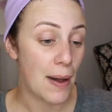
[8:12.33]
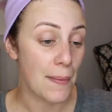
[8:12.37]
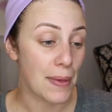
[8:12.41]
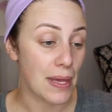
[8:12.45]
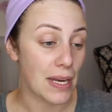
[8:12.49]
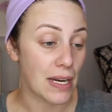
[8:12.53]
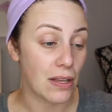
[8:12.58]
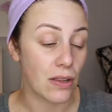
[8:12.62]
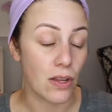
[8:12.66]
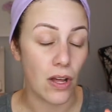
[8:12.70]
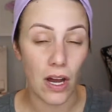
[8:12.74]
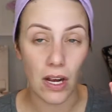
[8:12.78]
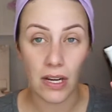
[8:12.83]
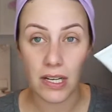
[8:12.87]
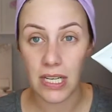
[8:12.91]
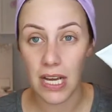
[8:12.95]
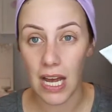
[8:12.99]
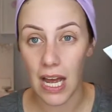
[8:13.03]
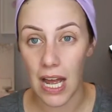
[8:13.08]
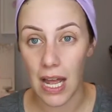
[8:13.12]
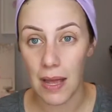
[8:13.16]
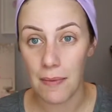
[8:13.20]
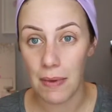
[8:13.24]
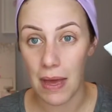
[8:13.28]
in a long
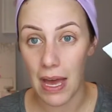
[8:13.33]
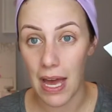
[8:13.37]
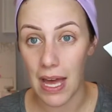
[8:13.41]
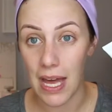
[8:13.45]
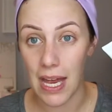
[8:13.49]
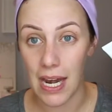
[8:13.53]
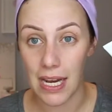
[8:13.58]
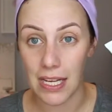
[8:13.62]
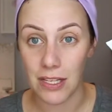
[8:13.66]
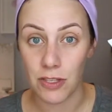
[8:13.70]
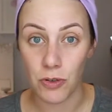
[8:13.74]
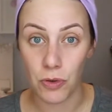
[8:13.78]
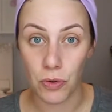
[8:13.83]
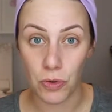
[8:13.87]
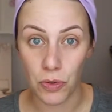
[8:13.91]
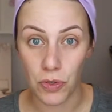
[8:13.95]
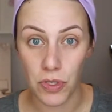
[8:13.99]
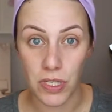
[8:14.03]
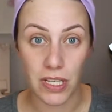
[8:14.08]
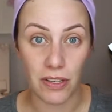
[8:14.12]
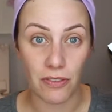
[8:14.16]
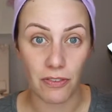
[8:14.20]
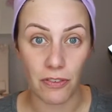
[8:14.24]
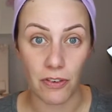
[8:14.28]
time, and it's
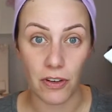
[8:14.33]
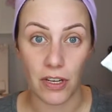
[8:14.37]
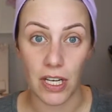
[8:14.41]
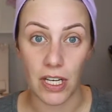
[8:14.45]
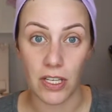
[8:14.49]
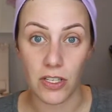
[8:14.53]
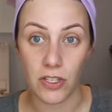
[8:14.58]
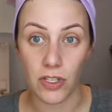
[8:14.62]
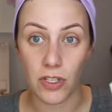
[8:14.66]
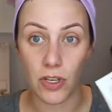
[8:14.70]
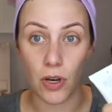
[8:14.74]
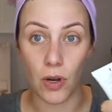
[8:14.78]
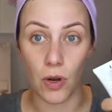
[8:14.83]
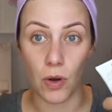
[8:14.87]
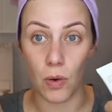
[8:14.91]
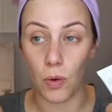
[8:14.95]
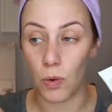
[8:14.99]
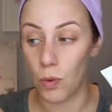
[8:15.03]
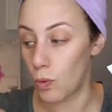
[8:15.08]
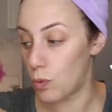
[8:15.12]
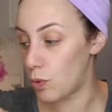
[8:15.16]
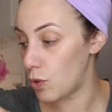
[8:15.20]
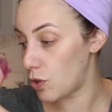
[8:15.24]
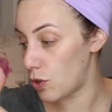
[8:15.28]
cruelty free,
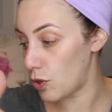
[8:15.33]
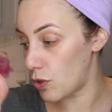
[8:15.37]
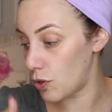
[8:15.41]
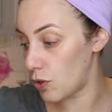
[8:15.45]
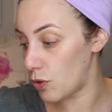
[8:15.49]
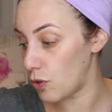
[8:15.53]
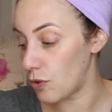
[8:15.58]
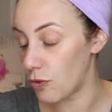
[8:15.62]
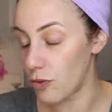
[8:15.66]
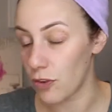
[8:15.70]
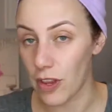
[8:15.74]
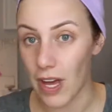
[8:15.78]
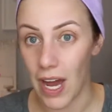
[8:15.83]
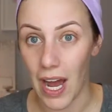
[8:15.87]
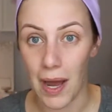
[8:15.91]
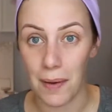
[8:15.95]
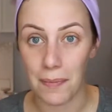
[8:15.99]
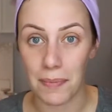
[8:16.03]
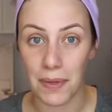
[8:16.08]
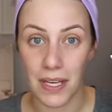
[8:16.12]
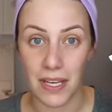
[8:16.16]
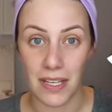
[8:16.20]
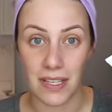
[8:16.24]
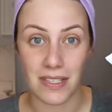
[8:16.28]
so woohoo for
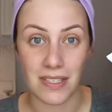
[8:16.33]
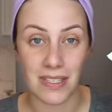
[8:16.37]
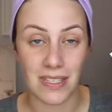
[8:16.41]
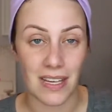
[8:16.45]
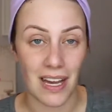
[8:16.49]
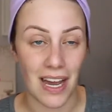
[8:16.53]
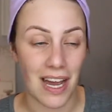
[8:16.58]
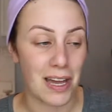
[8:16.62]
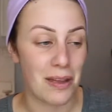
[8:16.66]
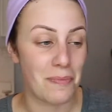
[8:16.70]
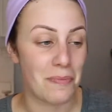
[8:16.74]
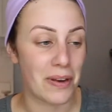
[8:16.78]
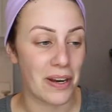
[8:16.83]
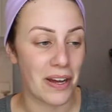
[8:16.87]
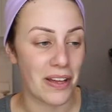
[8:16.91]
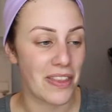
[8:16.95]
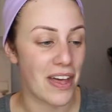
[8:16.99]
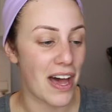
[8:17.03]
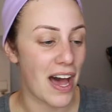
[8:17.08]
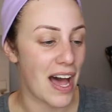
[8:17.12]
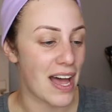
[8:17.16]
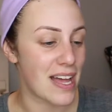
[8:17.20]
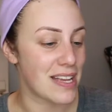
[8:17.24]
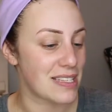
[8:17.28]
that, because I had been on
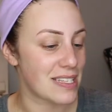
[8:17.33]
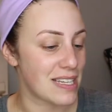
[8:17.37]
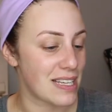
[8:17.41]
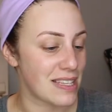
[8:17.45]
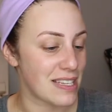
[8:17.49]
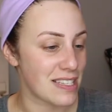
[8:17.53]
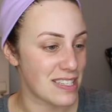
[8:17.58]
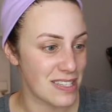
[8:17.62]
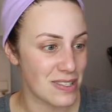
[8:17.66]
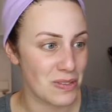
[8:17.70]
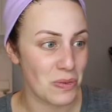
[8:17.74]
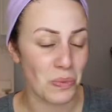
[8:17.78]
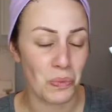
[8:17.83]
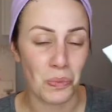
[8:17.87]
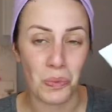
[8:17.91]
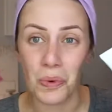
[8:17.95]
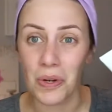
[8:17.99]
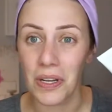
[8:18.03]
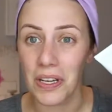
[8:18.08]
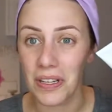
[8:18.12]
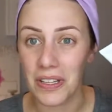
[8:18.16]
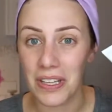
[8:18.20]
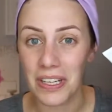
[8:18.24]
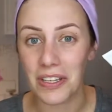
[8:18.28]
the hunt and this is a
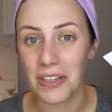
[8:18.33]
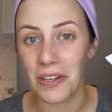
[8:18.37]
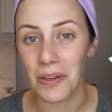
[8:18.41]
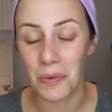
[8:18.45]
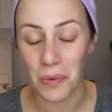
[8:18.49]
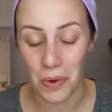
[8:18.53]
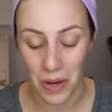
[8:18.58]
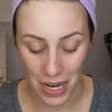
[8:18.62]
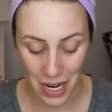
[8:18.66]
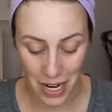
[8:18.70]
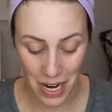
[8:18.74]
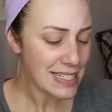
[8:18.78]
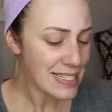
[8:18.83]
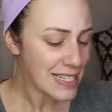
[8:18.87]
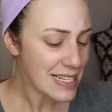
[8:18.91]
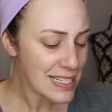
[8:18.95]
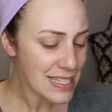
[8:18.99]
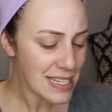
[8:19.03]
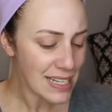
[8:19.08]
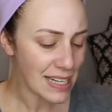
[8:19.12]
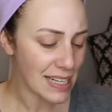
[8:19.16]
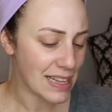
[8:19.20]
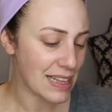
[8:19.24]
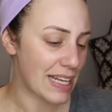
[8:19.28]
really good one. It
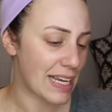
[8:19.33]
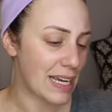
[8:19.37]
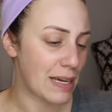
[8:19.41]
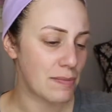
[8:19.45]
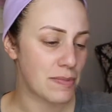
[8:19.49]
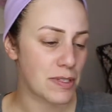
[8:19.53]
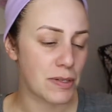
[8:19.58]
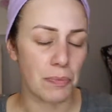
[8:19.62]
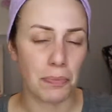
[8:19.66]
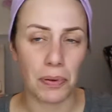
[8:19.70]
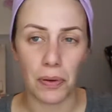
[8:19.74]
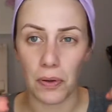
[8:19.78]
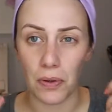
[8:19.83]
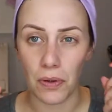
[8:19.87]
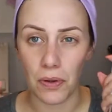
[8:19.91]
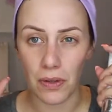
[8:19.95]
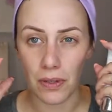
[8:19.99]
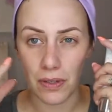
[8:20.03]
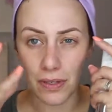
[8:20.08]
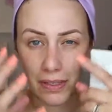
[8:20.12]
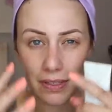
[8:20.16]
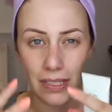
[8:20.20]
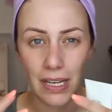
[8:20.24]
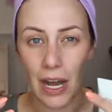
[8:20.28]
doesn't claim to
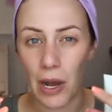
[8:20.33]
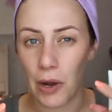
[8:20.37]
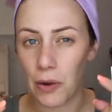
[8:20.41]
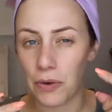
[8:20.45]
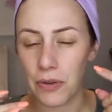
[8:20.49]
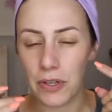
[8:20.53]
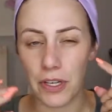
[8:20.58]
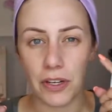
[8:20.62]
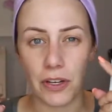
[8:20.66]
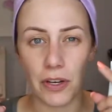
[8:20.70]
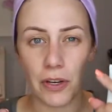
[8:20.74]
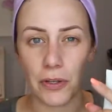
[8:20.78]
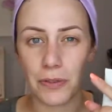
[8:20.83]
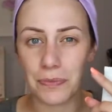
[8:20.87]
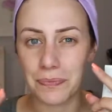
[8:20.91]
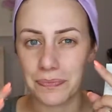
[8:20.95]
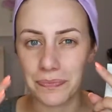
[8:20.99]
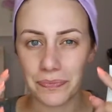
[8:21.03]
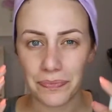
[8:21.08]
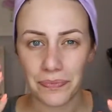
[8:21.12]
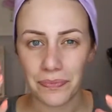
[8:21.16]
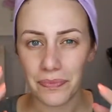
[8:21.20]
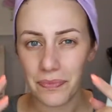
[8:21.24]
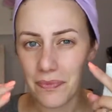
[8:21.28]
pull out, you
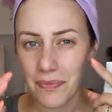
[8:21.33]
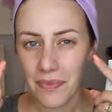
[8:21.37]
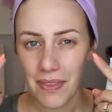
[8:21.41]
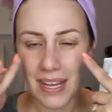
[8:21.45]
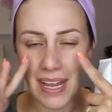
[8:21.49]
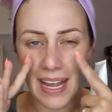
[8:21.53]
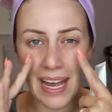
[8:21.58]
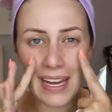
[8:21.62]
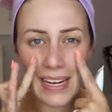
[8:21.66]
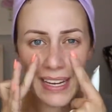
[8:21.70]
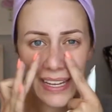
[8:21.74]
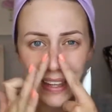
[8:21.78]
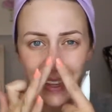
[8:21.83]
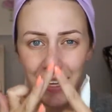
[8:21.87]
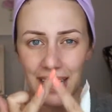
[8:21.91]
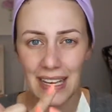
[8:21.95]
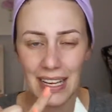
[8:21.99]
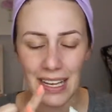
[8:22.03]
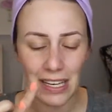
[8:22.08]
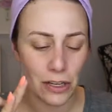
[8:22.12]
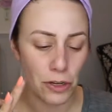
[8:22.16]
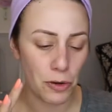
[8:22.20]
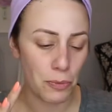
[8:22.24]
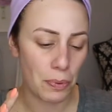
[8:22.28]
know, anything
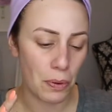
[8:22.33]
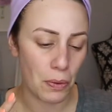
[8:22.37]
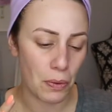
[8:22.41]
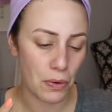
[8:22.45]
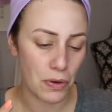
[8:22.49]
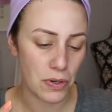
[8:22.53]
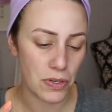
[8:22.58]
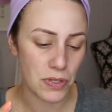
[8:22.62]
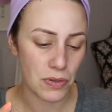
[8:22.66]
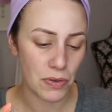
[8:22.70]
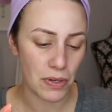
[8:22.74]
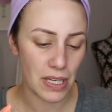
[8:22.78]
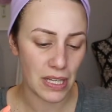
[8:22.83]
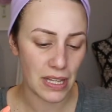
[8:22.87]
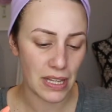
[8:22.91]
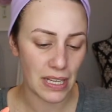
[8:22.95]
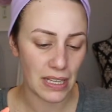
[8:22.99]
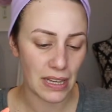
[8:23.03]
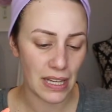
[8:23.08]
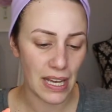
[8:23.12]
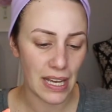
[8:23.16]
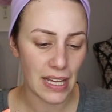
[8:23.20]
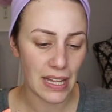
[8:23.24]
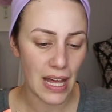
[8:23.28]
in your pores or
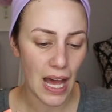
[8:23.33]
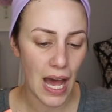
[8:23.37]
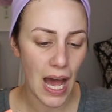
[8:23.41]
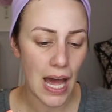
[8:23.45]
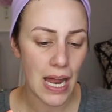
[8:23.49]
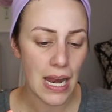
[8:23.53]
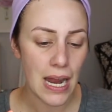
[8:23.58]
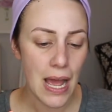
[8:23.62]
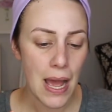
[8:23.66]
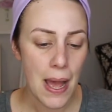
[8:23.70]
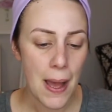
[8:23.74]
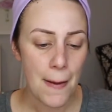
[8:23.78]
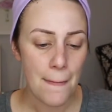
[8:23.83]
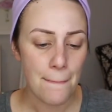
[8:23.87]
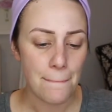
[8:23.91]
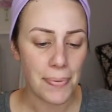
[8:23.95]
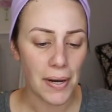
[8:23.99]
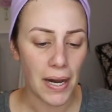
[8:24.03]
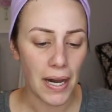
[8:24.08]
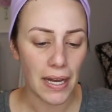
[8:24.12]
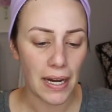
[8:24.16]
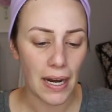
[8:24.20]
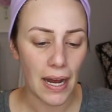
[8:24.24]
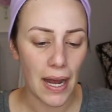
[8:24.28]
anything like that,
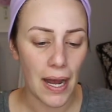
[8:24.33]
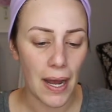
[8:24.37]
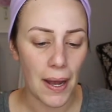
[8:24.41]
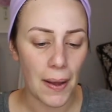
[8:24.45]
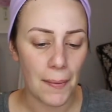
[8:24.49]
but